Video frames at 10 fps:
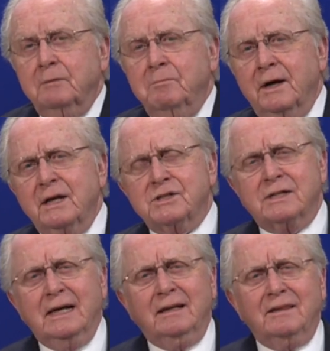But it's
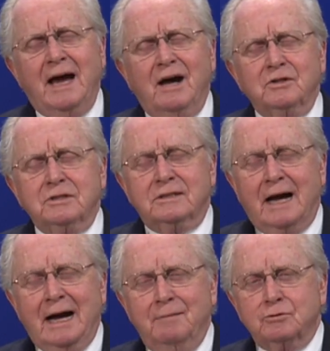10,000
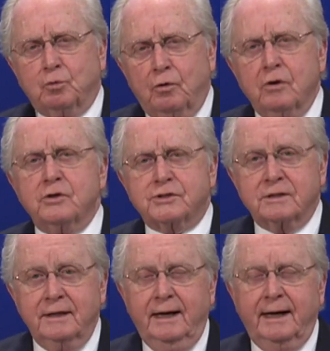times worse
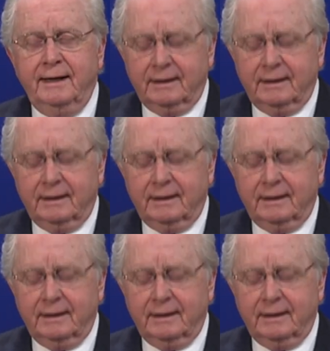today,